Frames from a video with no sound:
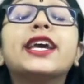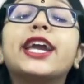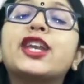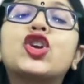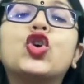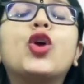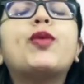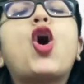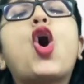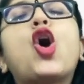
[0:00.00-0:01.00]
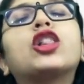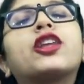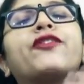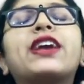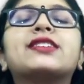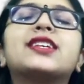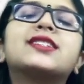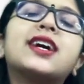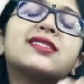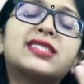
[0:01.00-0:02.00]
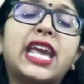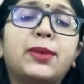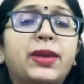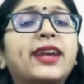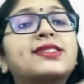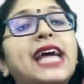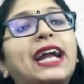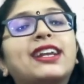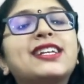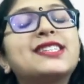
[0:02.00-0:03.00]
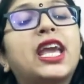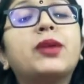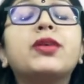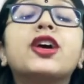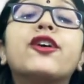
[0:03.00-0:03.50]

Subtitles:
in cube all the faces are same, exactly same.